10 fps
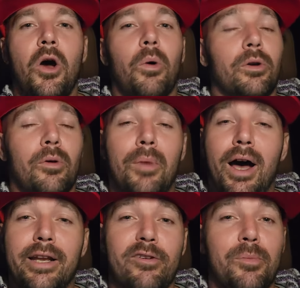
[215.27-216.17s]
Want to
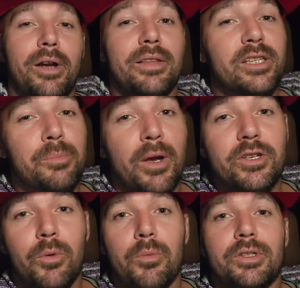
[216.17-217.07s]
remind everybody that,
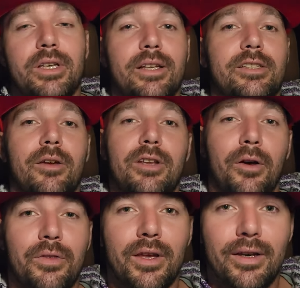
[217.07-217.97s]
especially when we're seeing some, you
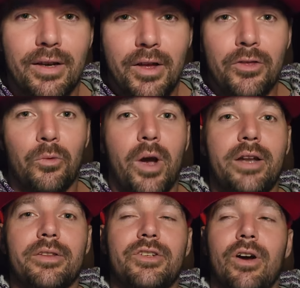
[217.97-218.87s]
know, the
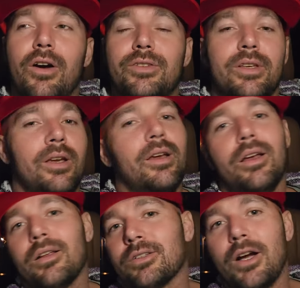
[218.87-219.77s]
red in the charts,
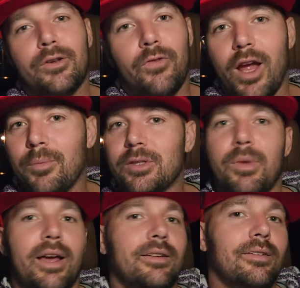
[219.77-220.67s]
go talk to your families,
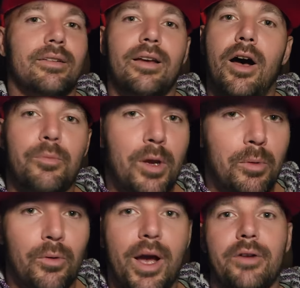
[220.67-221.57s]
man. Hug
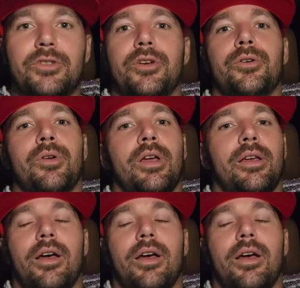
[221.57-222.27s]
people around you.